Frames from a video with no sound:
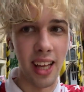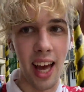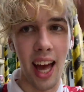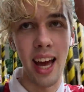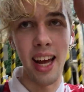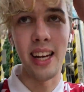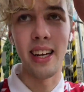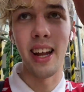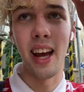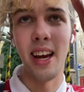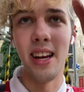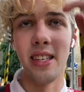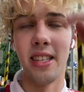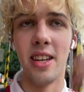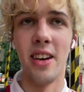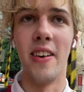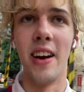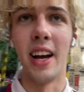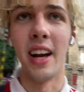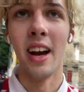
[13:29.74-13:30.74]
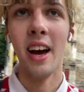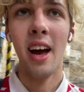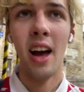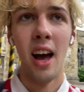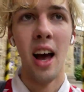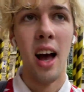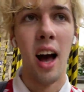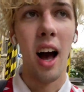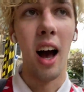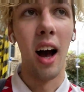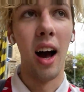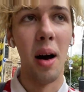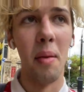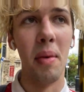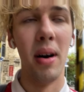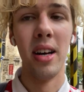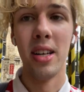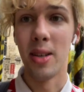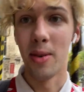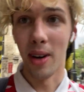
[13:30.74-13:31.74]
like eight days doing.
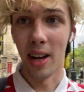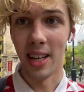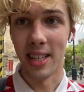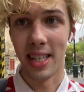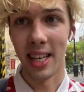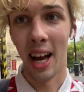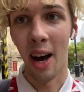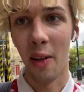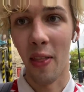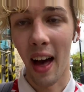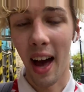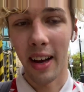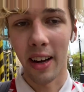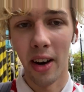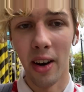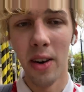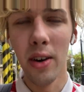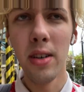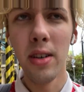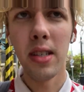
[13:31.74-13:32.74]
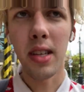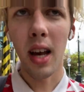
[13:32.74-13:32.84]
Um, so we're gonna see how that goes.